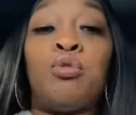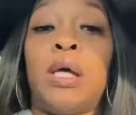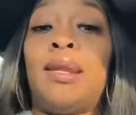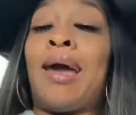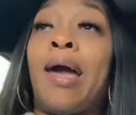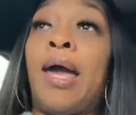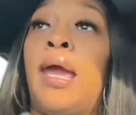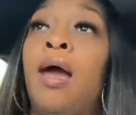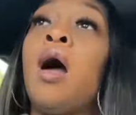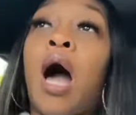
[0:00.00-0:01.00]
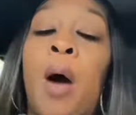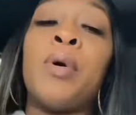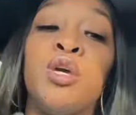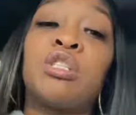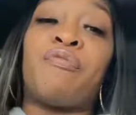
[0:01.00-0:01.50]
you didn't heed, I'm
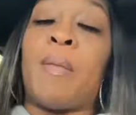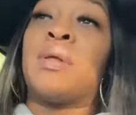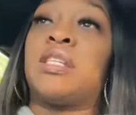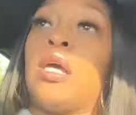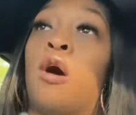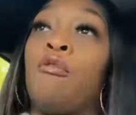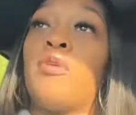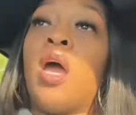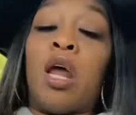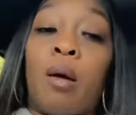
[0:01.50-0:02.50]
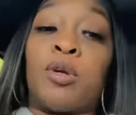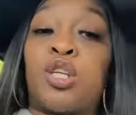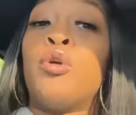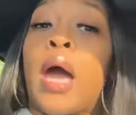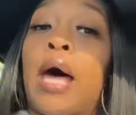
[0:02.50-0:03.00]
going to use it for myself. And I'm going to
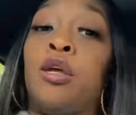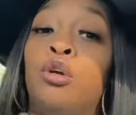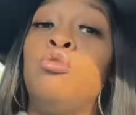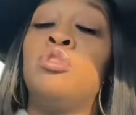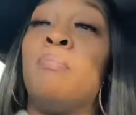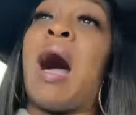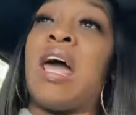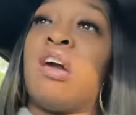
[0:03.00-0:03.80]
show you how to use my